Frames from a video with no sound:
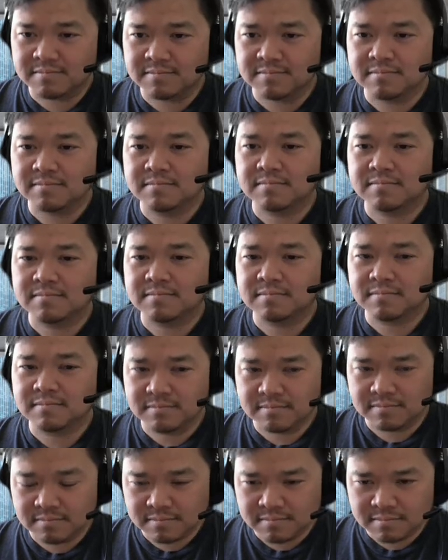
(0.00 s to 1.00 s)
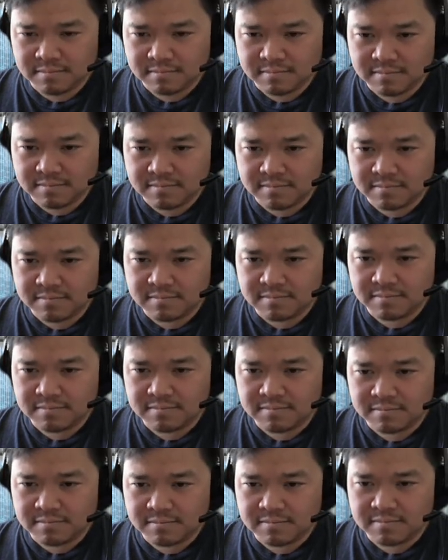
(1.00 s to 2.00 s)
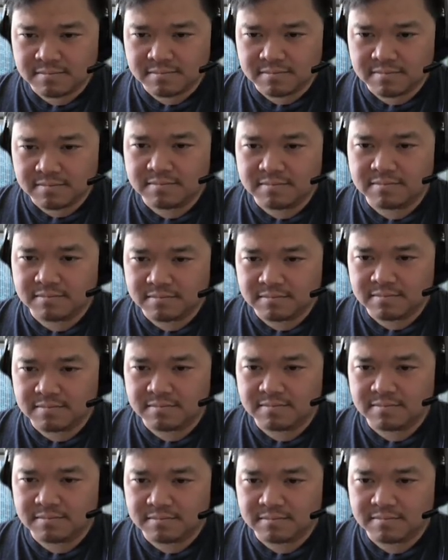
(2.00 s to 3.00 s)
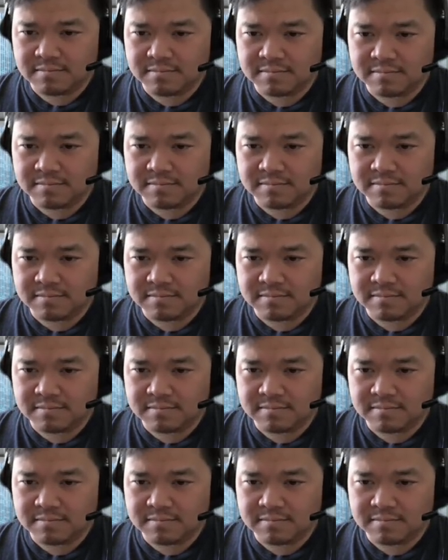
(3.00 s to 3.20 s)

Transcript: [no speech]